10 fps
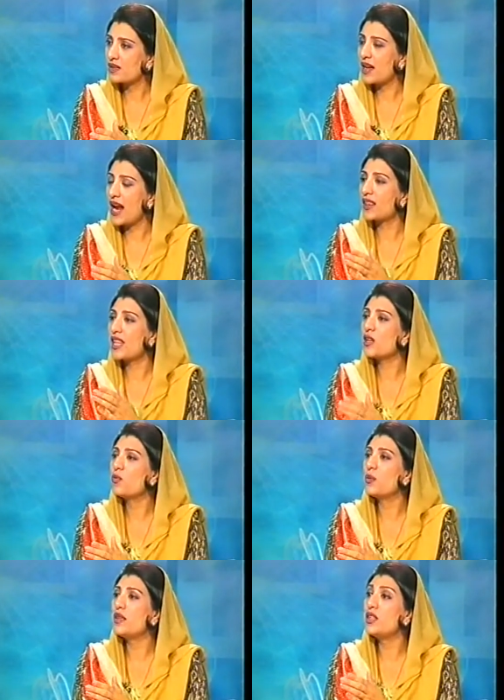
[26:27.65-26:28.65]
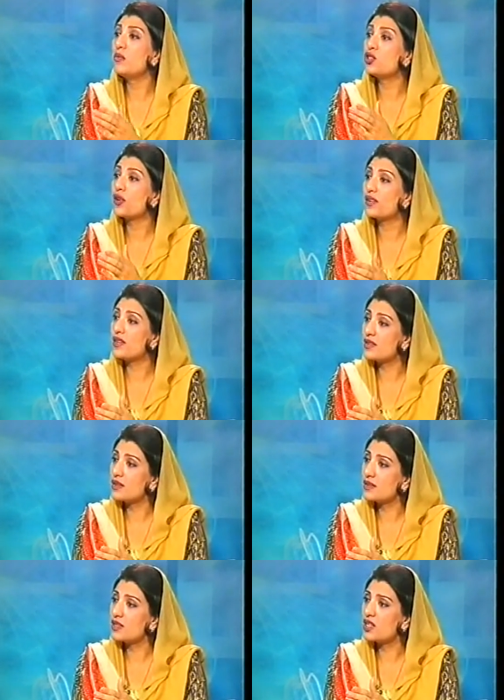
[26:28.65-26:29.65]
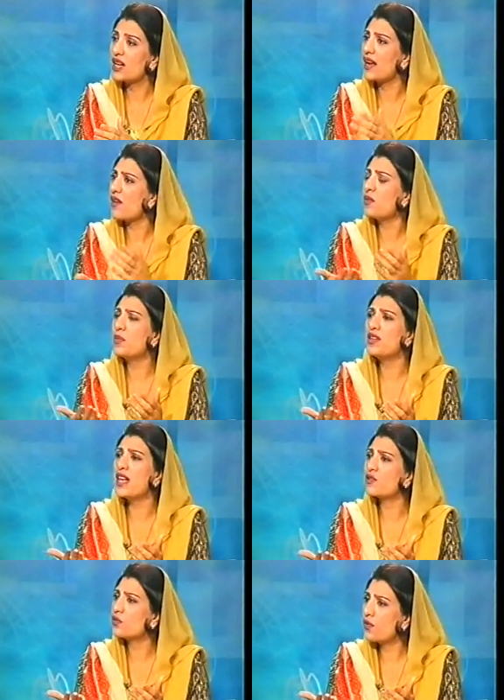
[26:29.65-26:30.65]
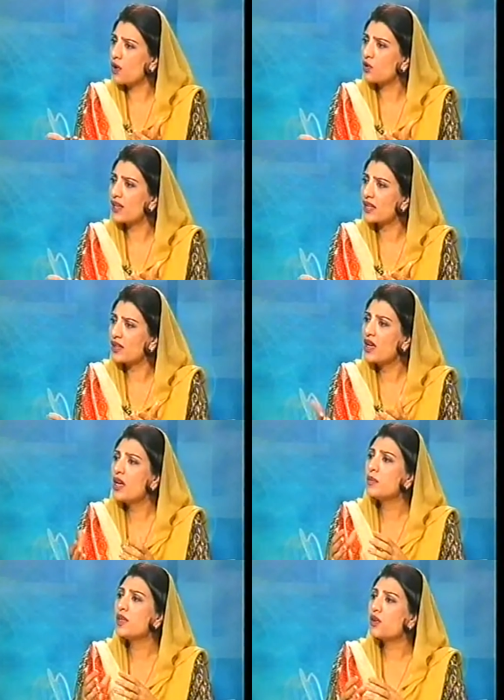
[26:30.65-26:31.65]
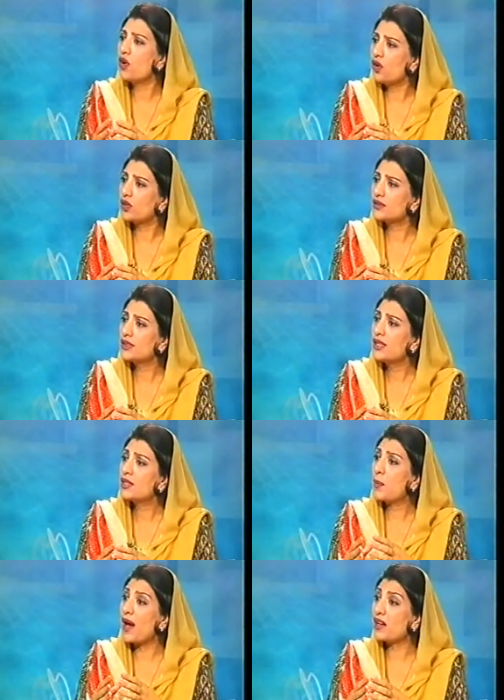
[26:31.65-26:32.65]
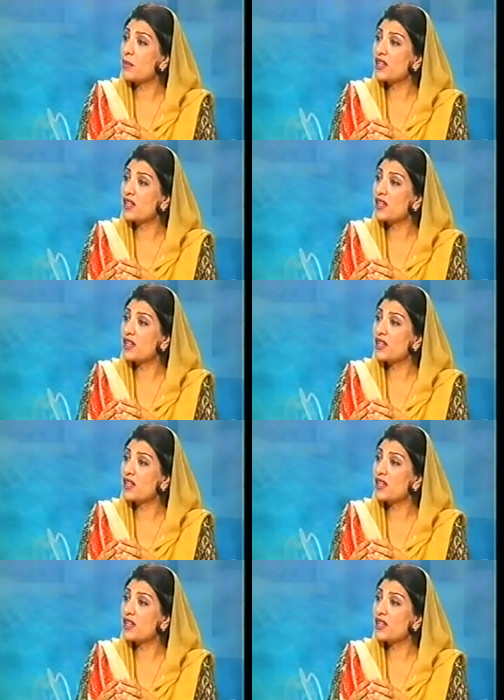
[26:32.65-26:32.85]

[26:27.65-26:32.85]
And that will be the majority's decision, and everybody has to follow that. Because the parliament